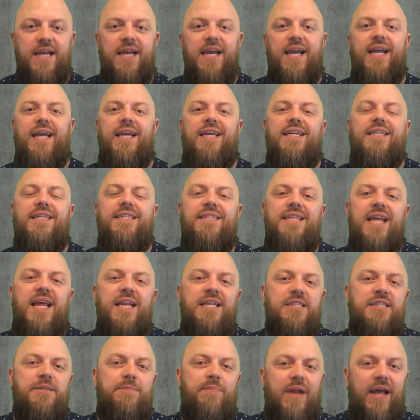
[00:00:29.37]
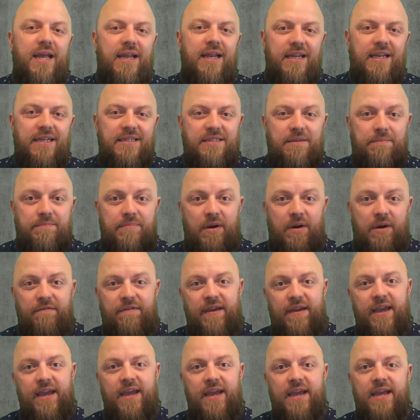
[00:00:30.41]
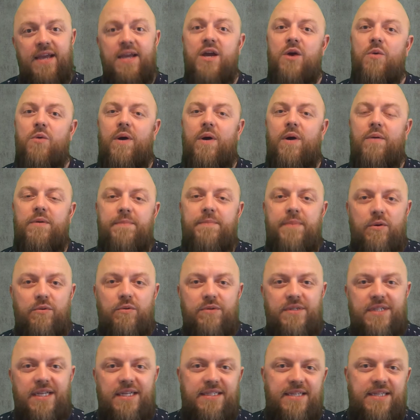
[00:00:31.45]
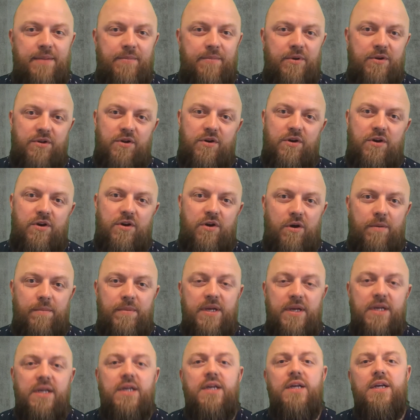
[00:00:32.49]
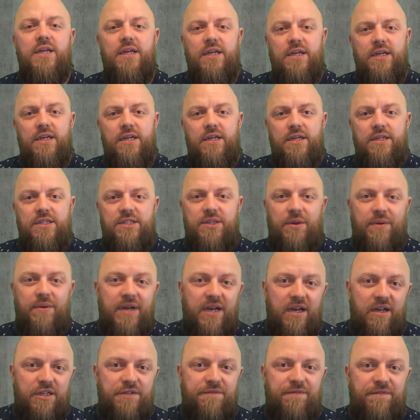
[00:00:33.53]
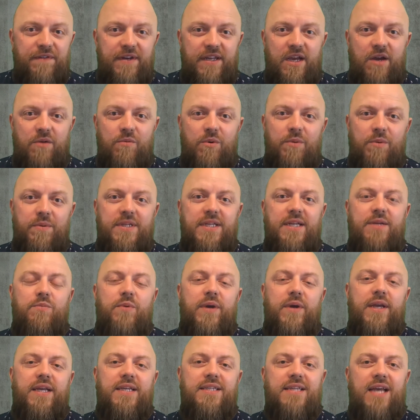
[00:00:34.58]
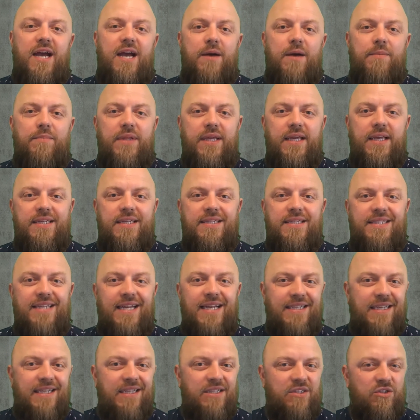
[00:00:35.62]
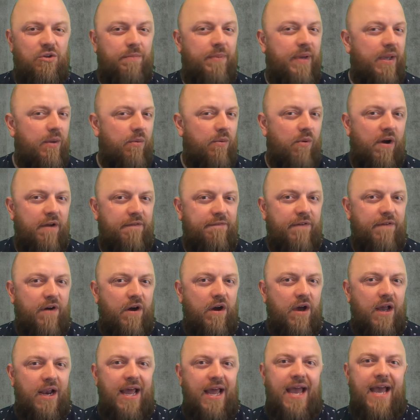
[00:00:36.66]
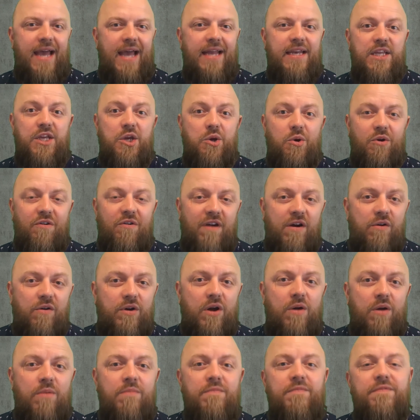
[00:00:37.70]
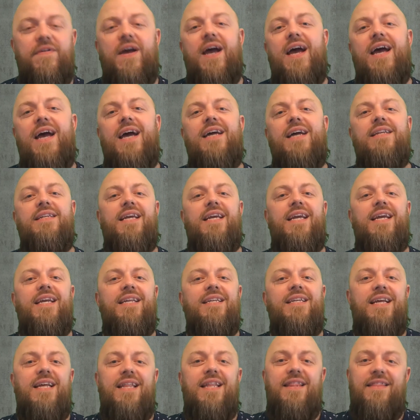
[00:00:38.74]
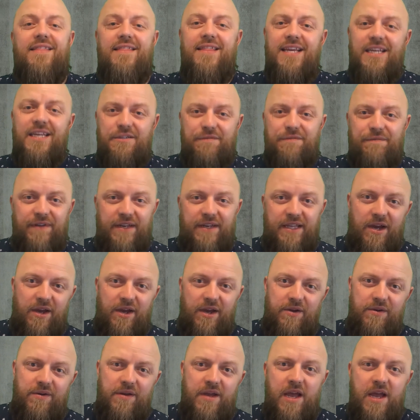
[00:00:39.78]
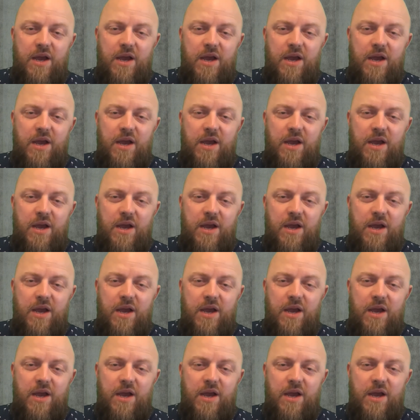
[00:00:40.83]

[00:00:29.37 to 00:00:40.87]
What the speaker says: It extends the playlist above here where we built diddemo.com. So in the last video, what we did, we set up the settings.py file and the URL conf, and in this video,